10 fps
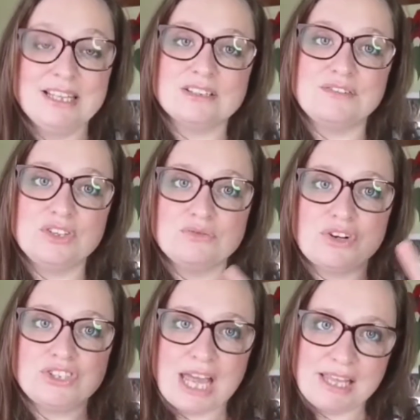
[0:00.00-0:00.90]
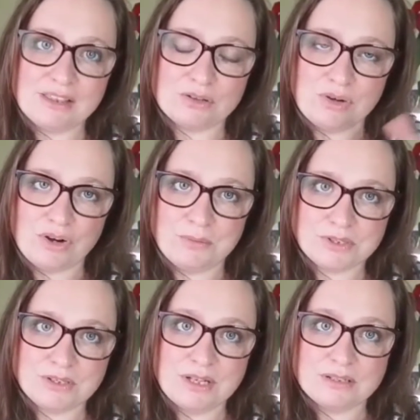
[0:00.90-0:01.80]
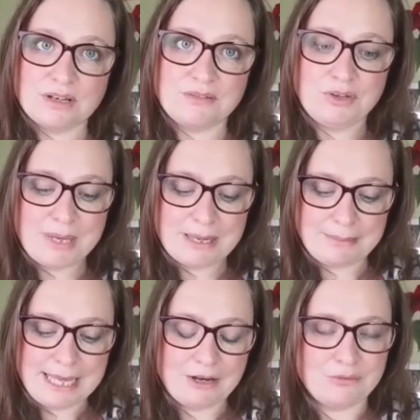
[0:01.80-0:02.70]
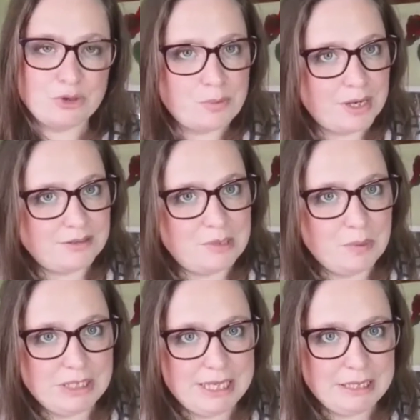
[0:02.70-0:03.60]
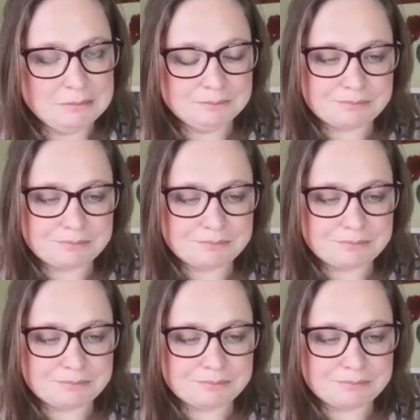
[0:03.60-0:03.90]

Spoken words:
So if you rotate the crops, so if you make a plan of what you're planting 1 year,